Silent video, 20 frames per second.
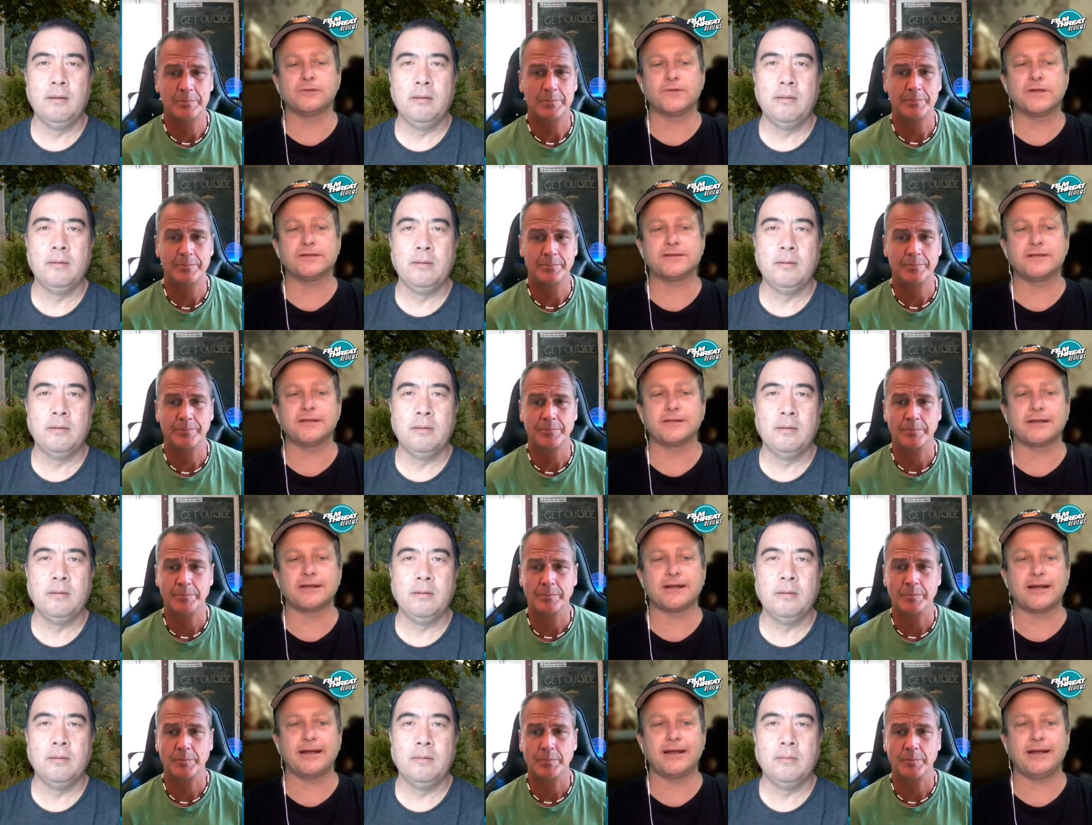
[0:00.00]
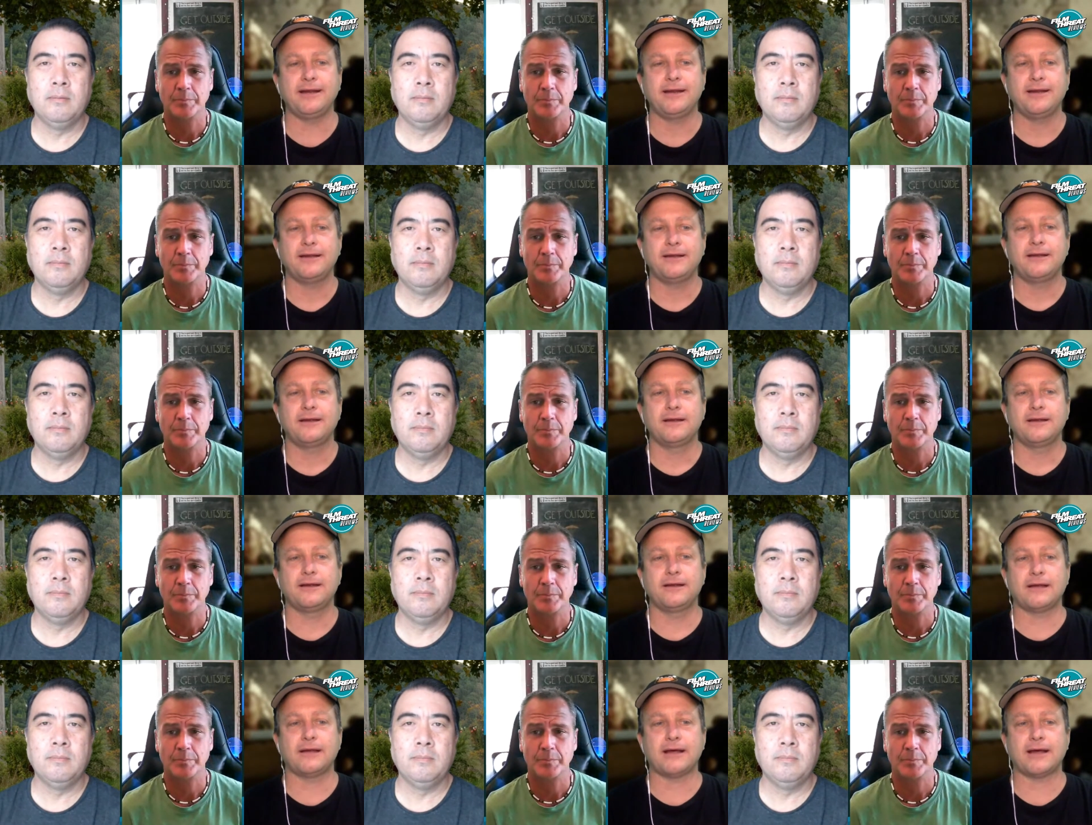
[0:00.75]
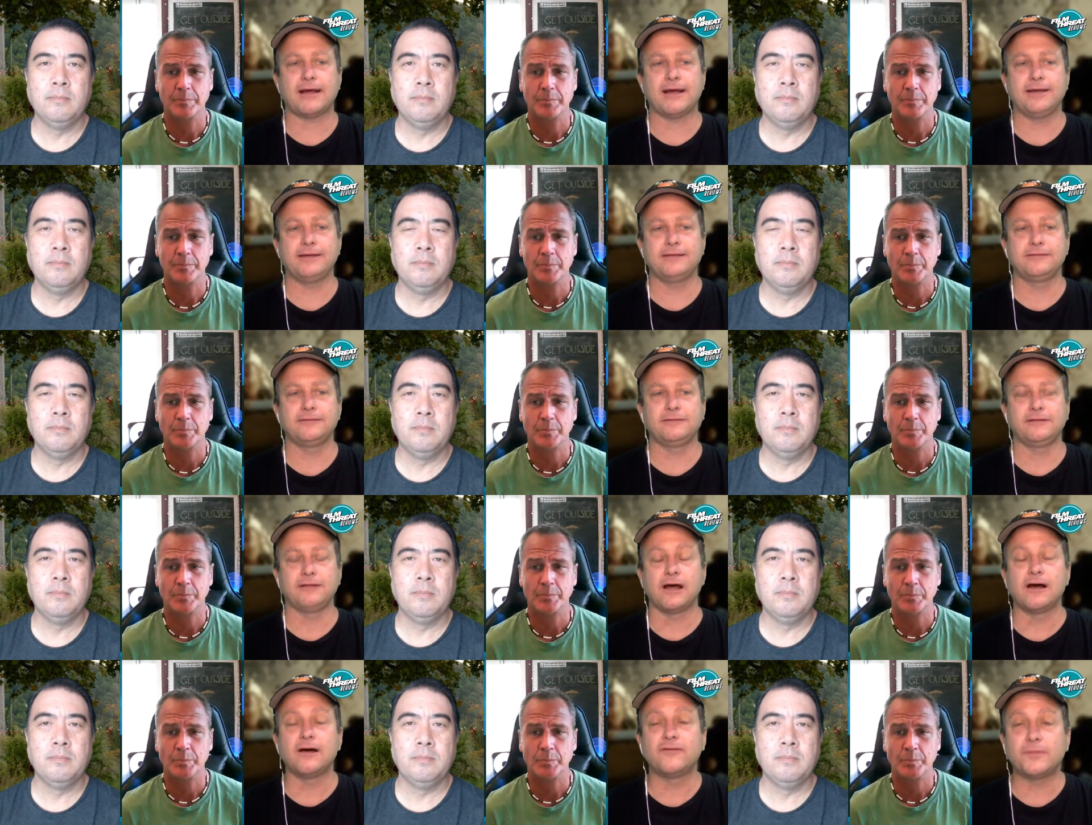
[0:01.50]
Speaker 1: the one thing that I, I
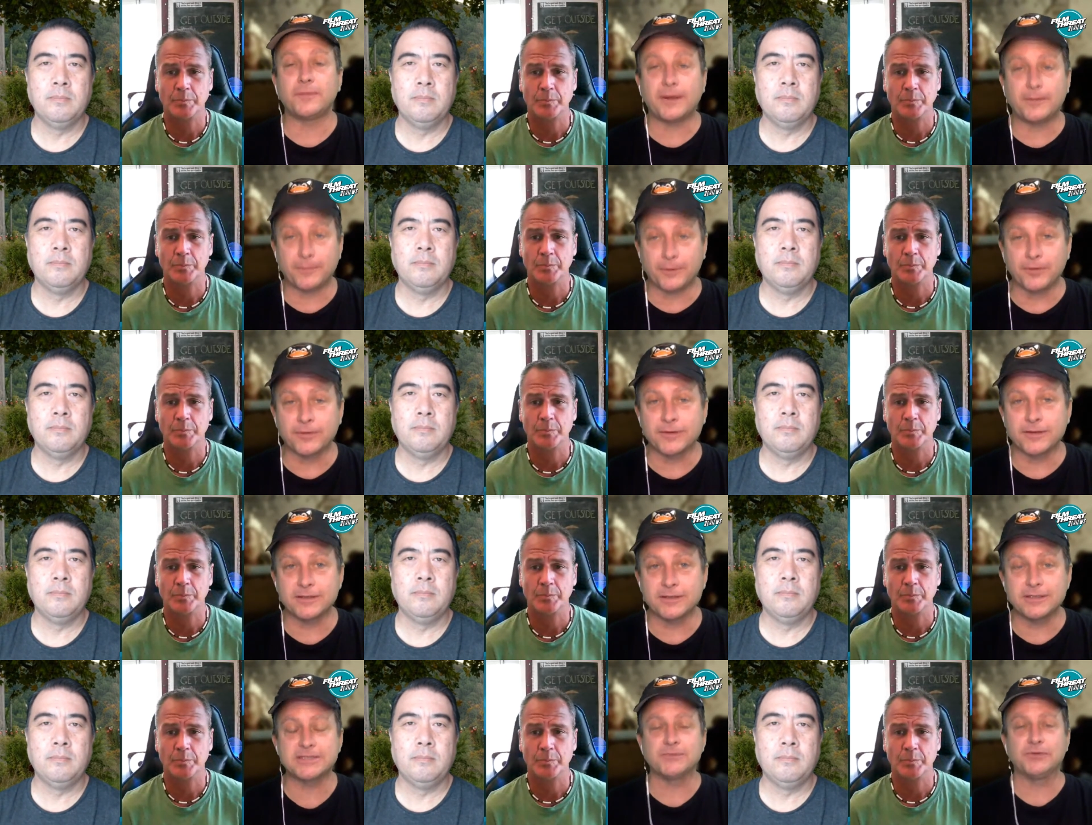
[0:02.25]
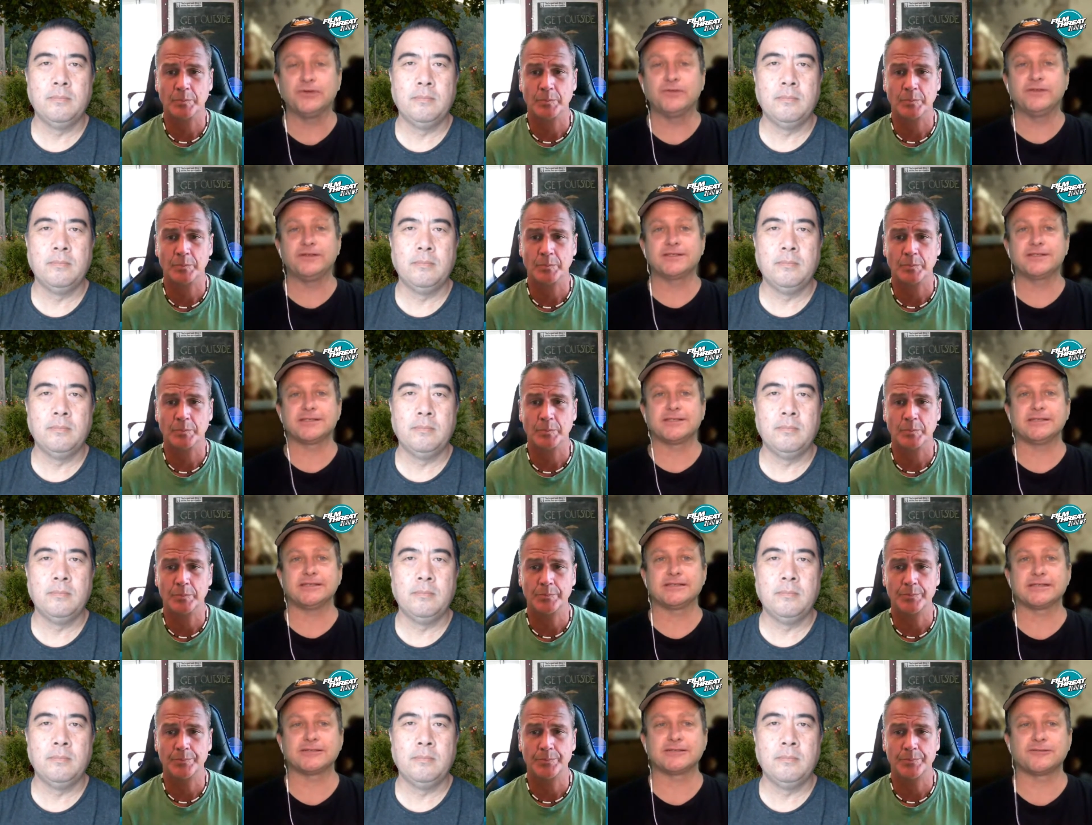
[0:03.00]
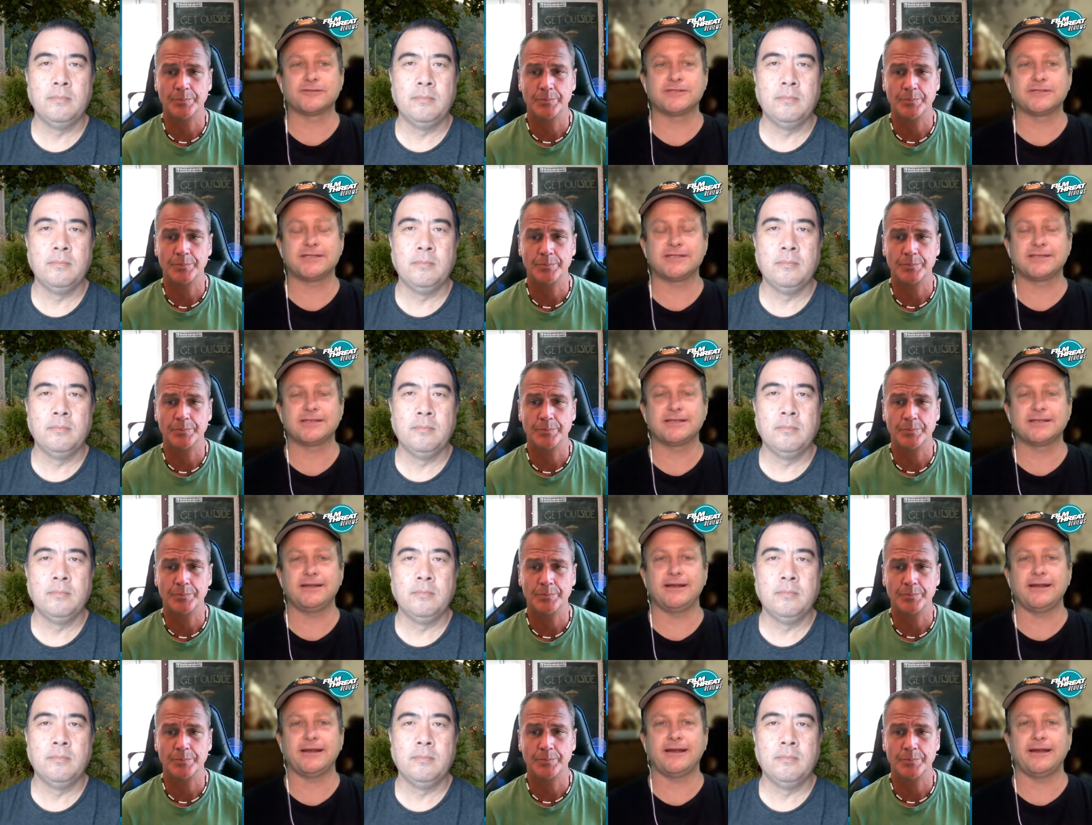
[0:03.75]
love about both of these movies is
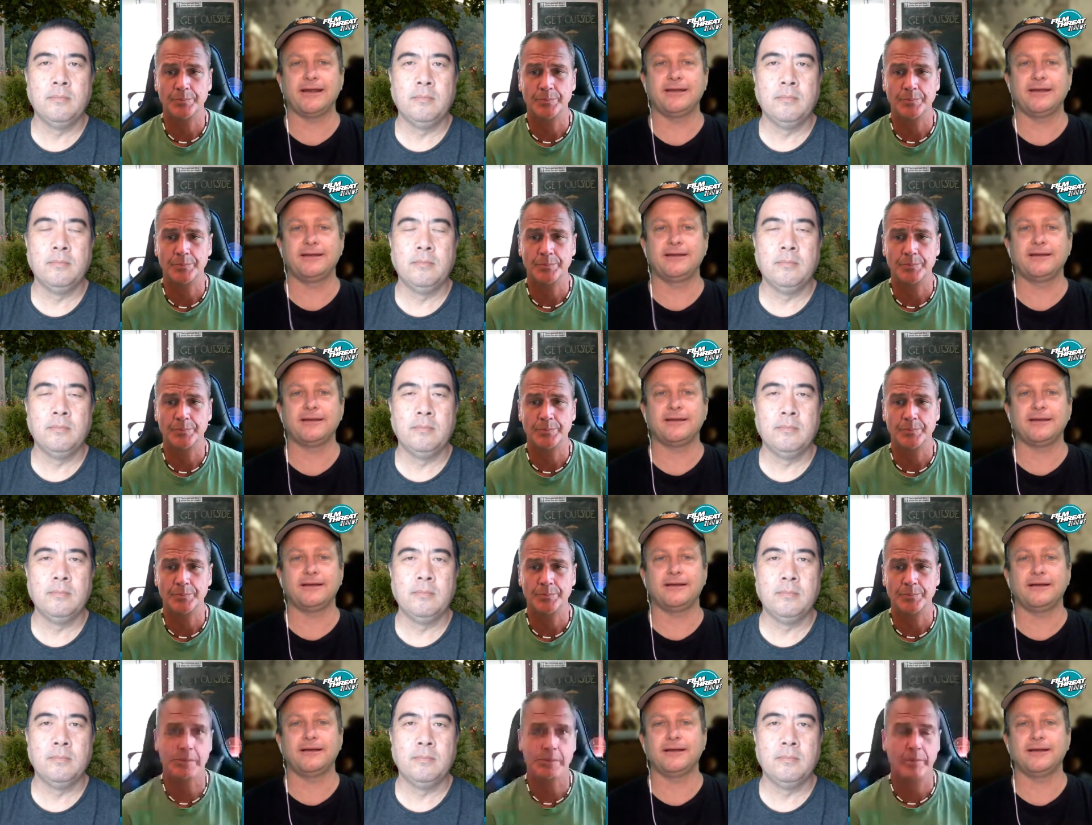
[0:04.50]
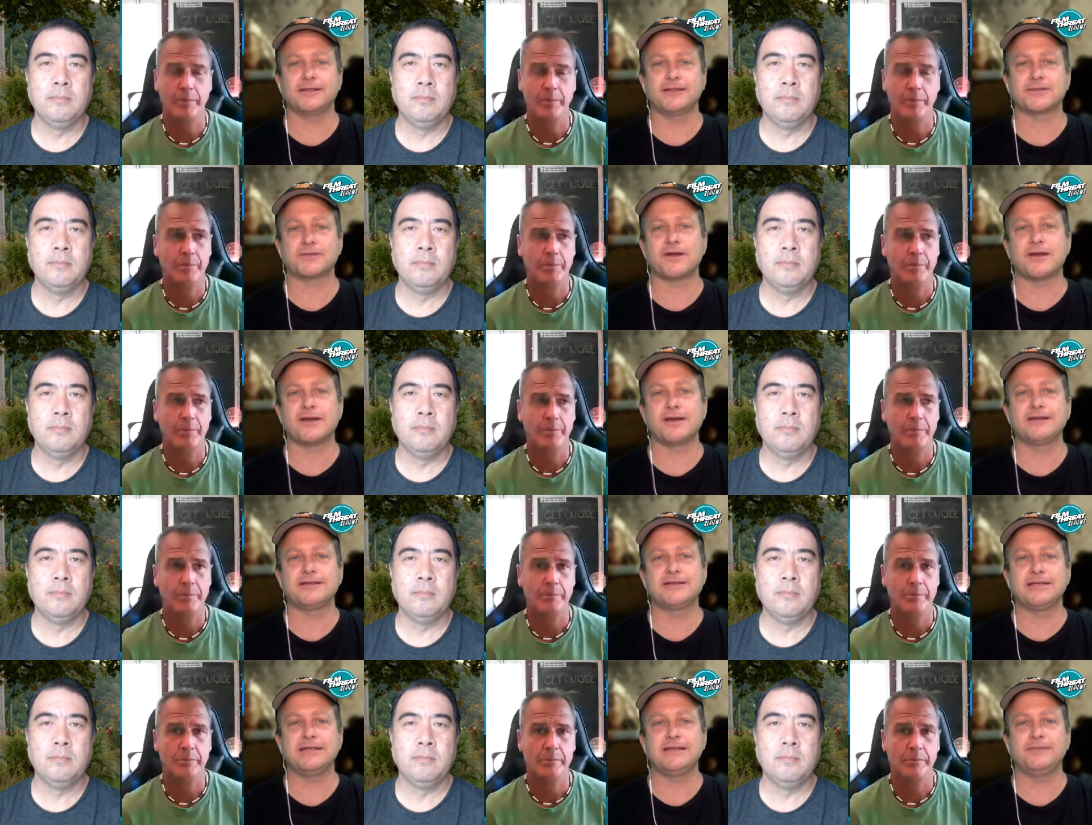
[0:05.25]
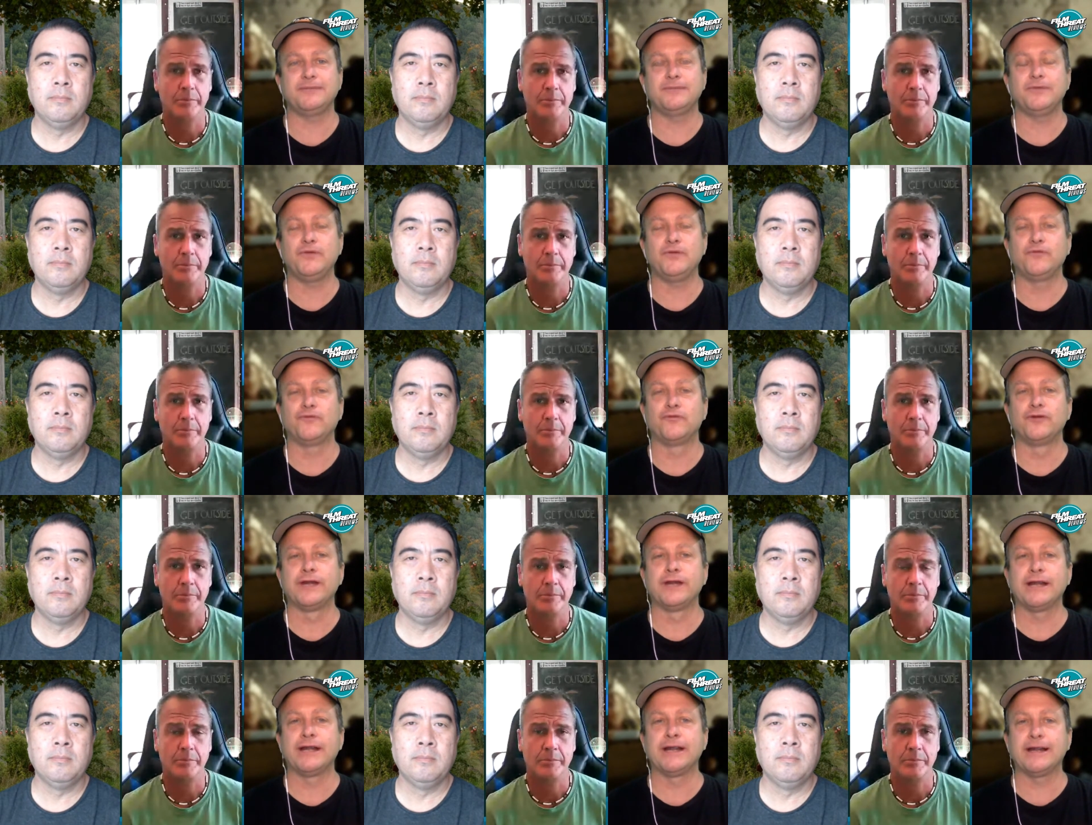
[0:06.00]
Krasinski and uh, his writing team
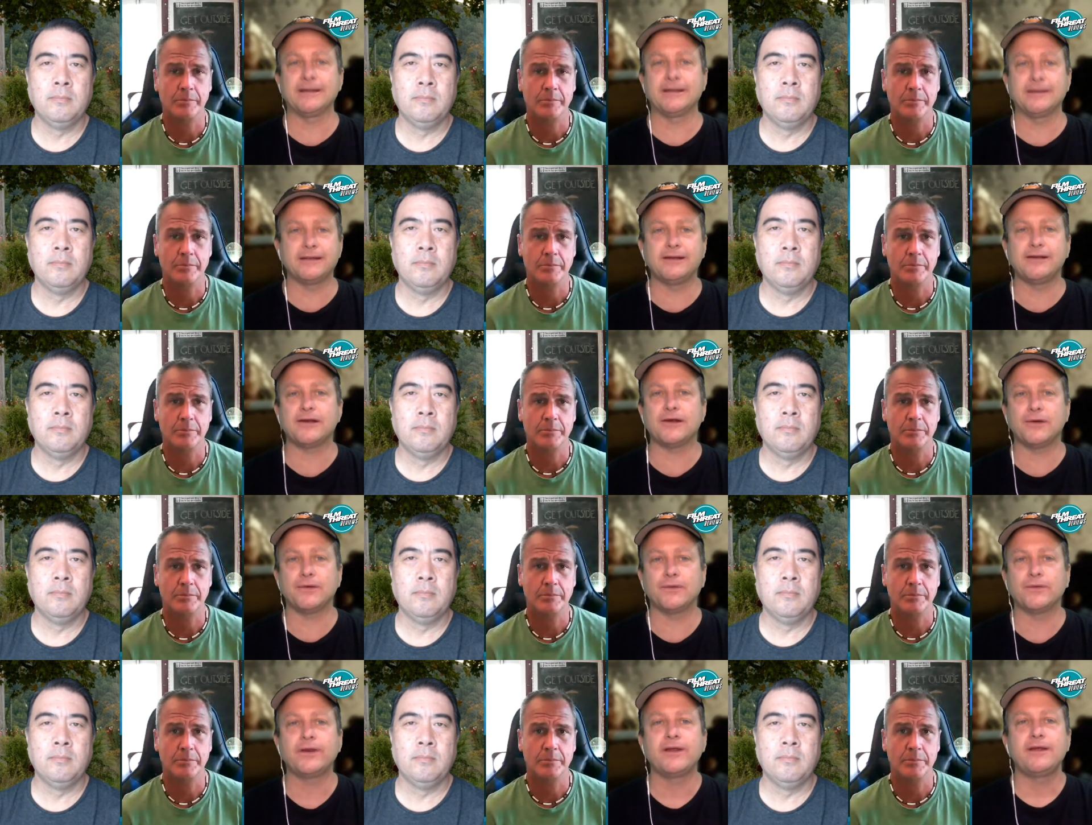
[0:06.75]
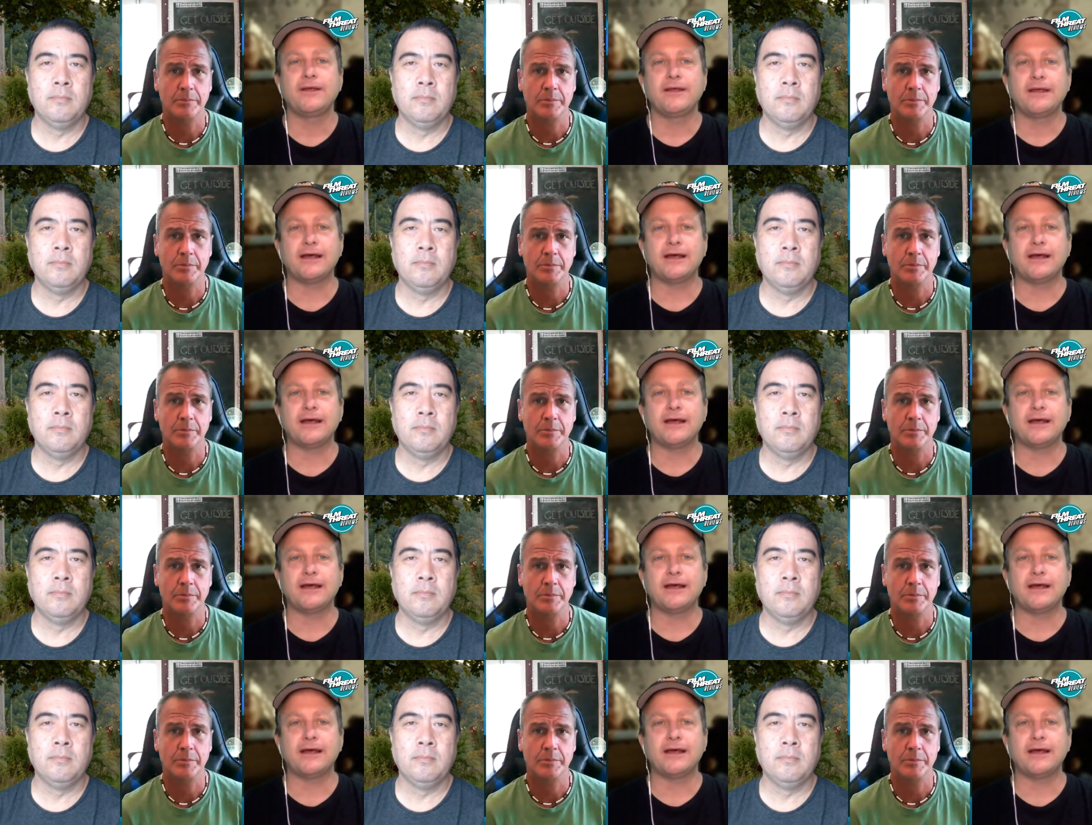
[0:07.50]
really know